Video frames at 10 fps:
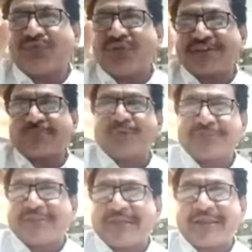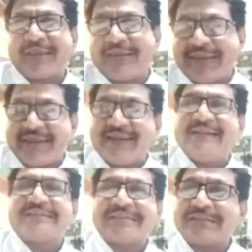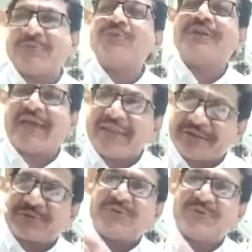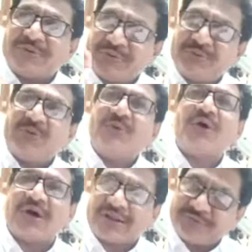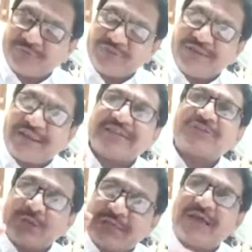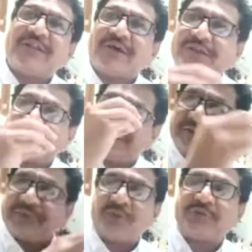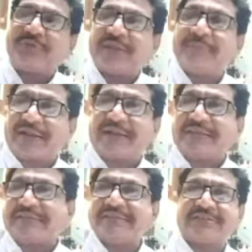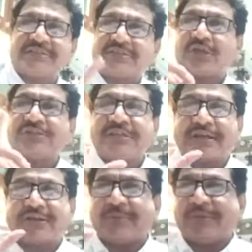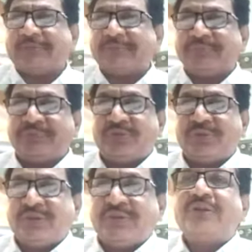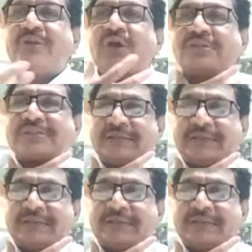first procedure any ENT surgeon would like to do or he likes to learn or what we can practice is tonsillectomy. Tonsil.